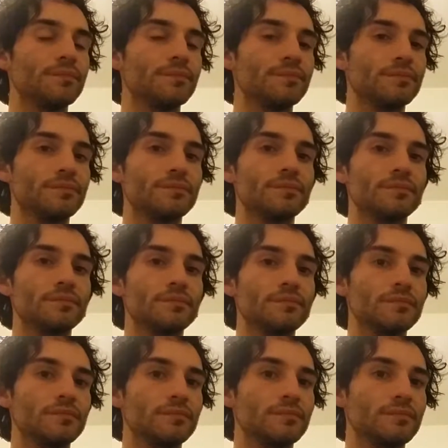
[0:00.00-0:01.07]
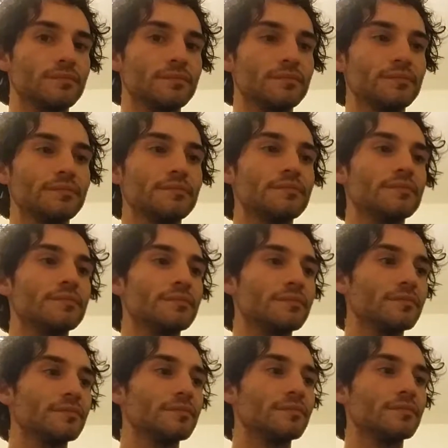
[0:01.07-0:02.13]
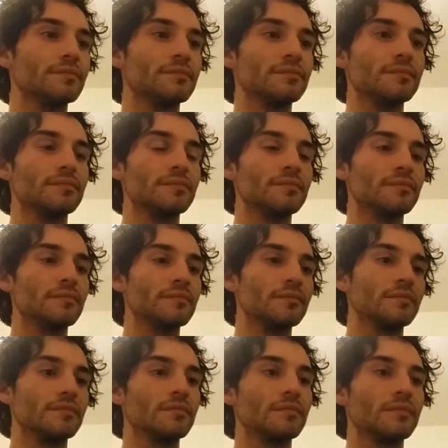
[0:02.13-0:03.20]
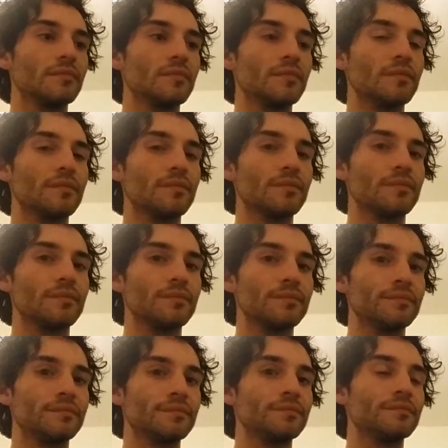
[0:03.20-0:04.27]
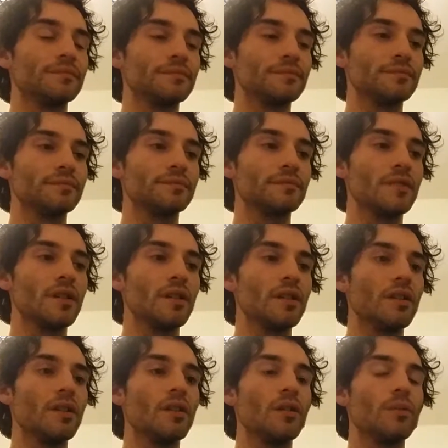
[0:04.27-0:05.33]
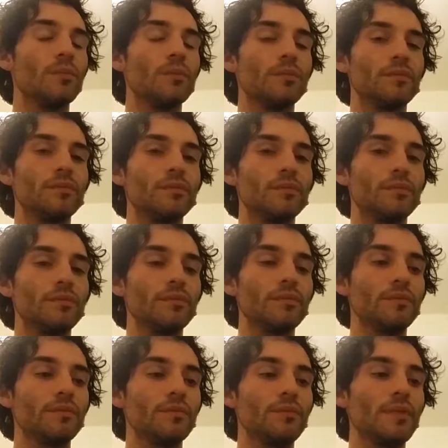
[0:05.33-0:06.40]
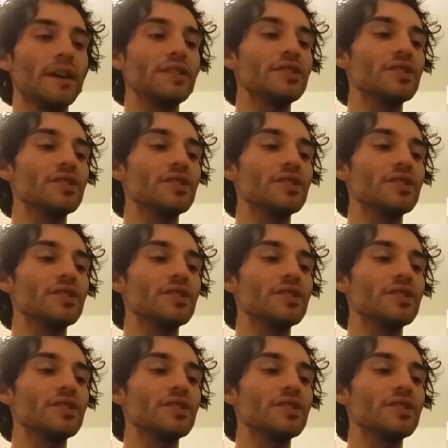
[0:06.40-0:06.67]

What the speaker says: The person shown says nothing.